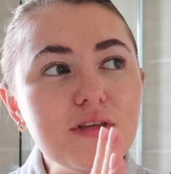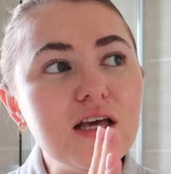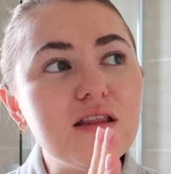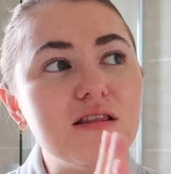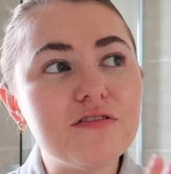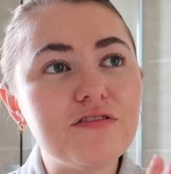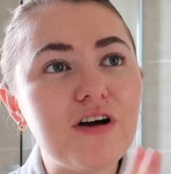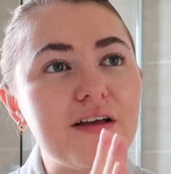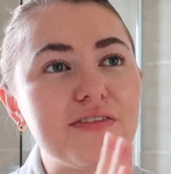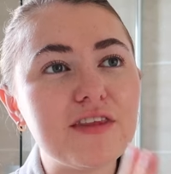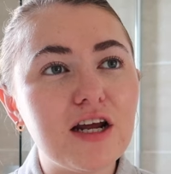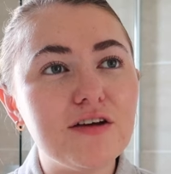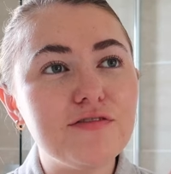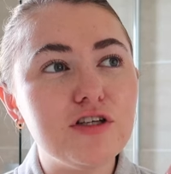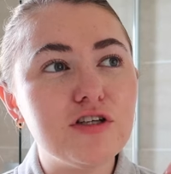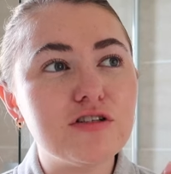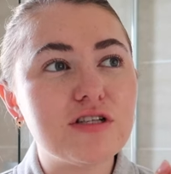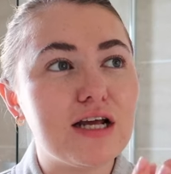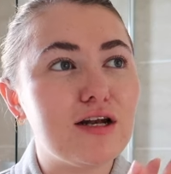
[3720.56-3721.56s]
the fact that
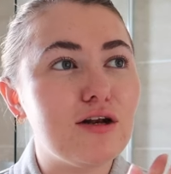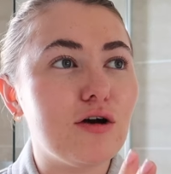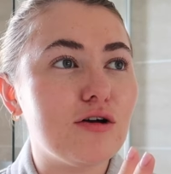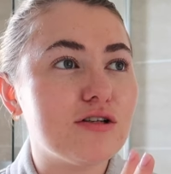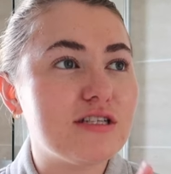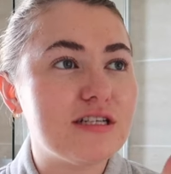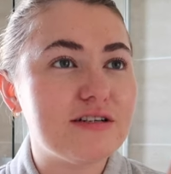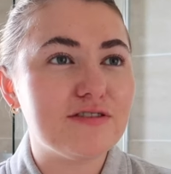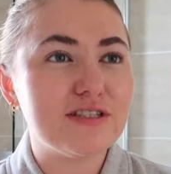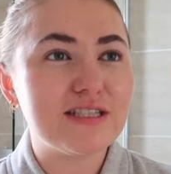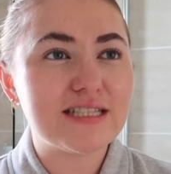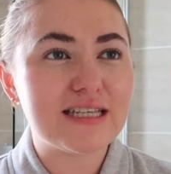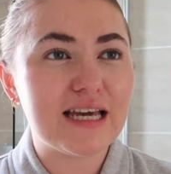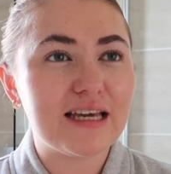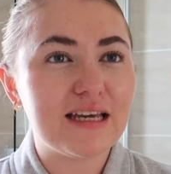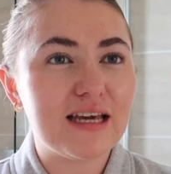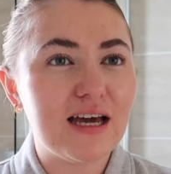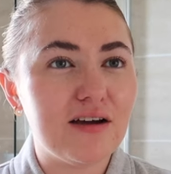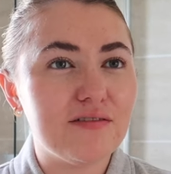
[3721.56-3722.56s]
I've used like lots of different
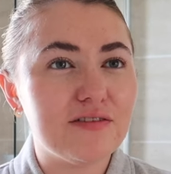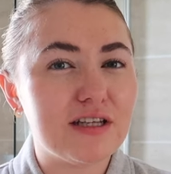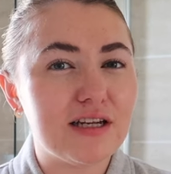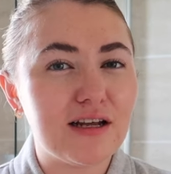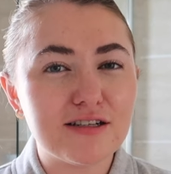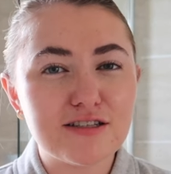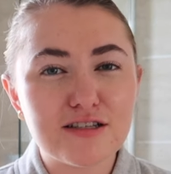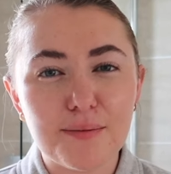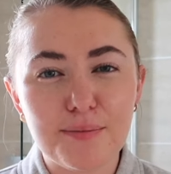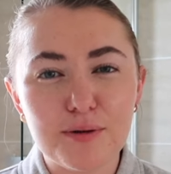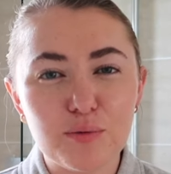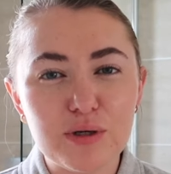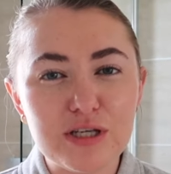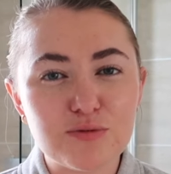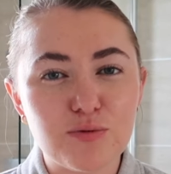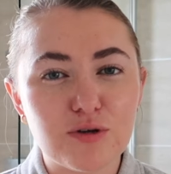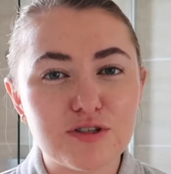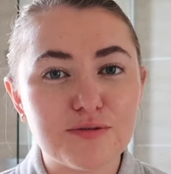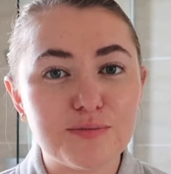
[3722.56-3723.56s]
skincare over the last couple of
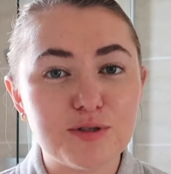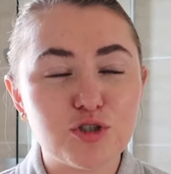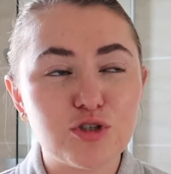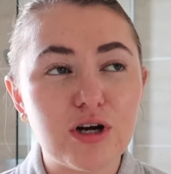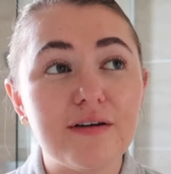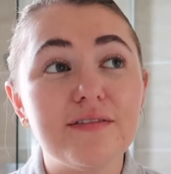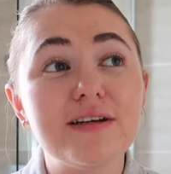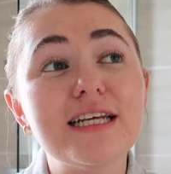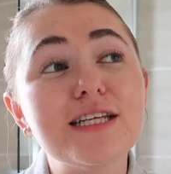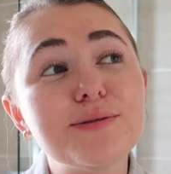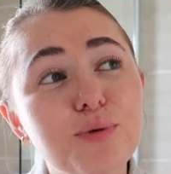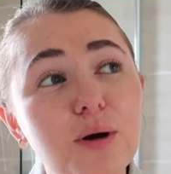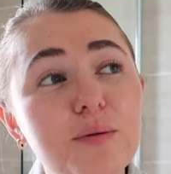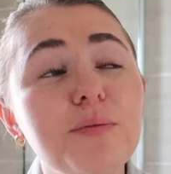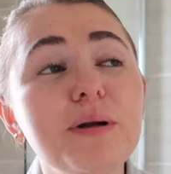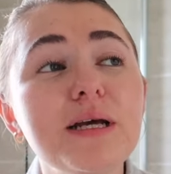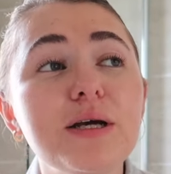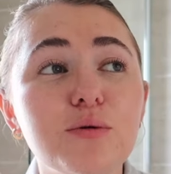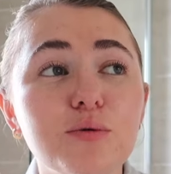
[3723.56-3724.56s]
weeks whilst I've been traveling. It's
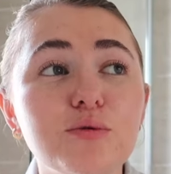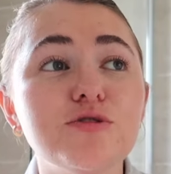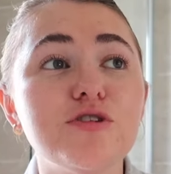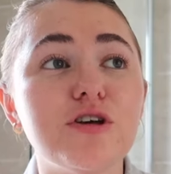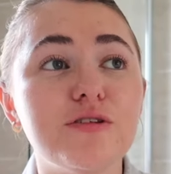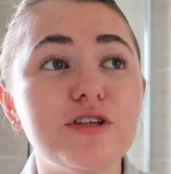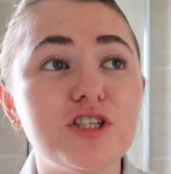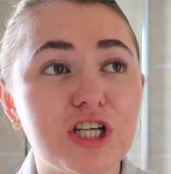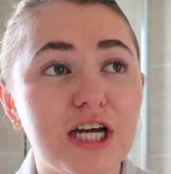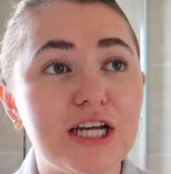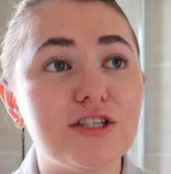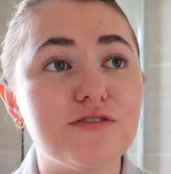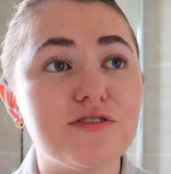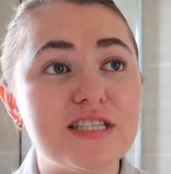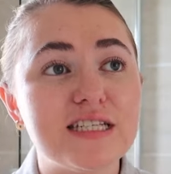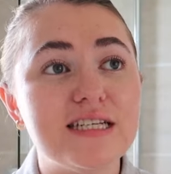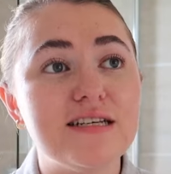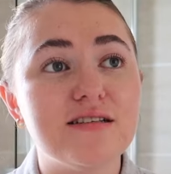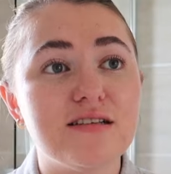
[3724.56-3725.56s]
probably also the change of
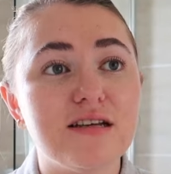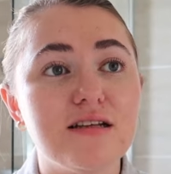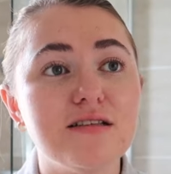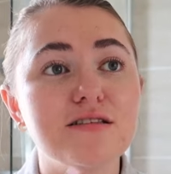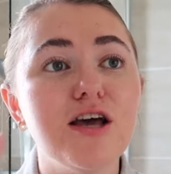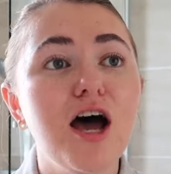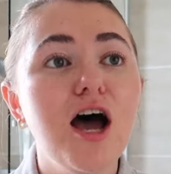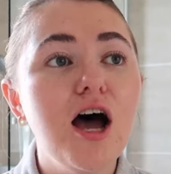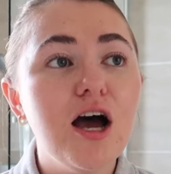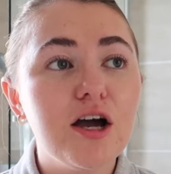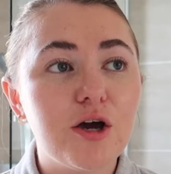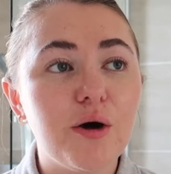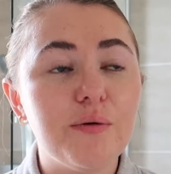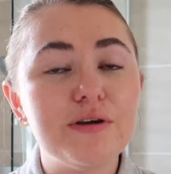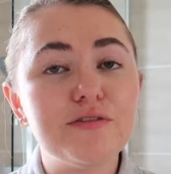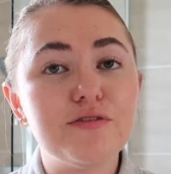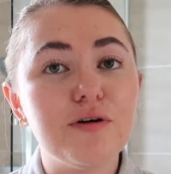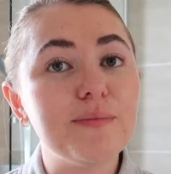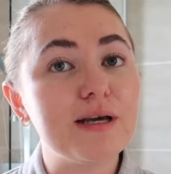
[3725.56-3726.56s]
seasons,
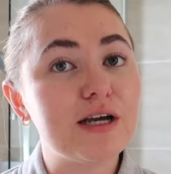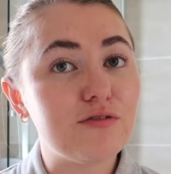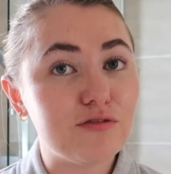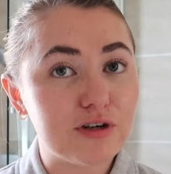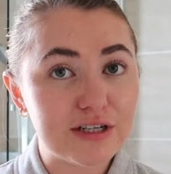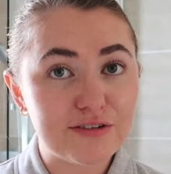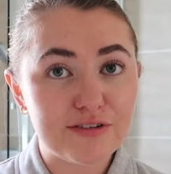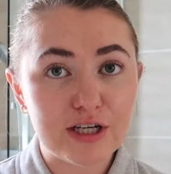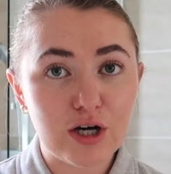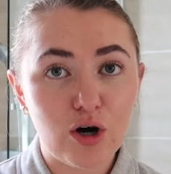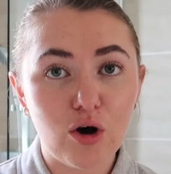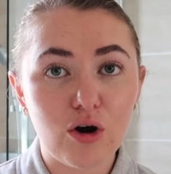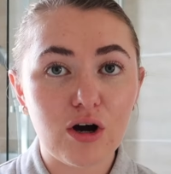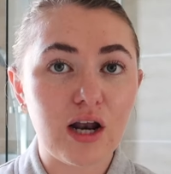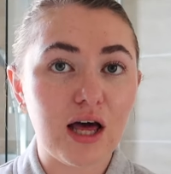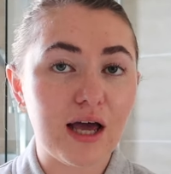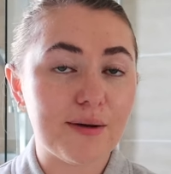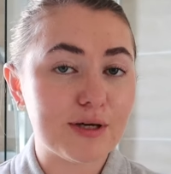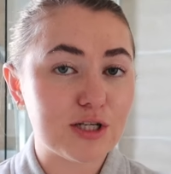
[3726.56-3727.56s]
going from like a really, really hot
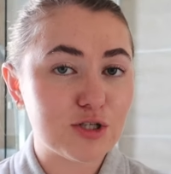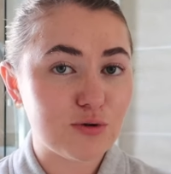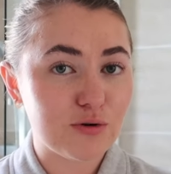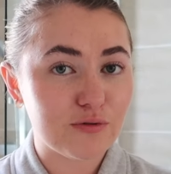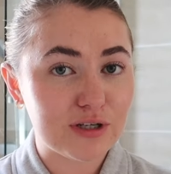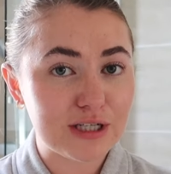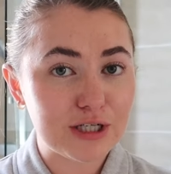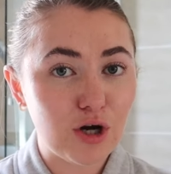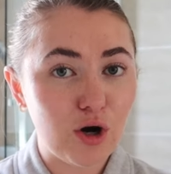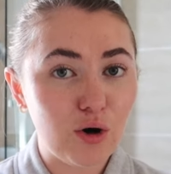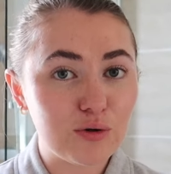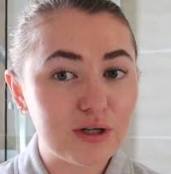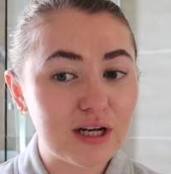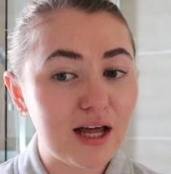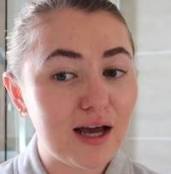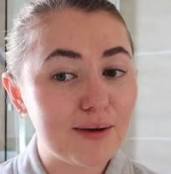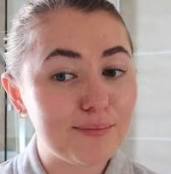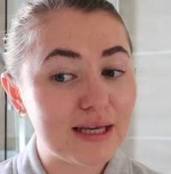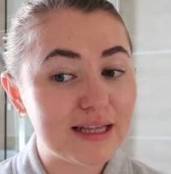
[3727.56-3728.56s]
climate to a really cold
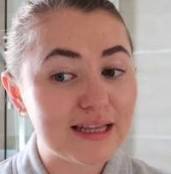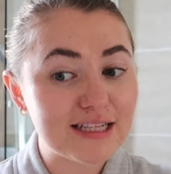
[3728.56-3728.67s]
climate.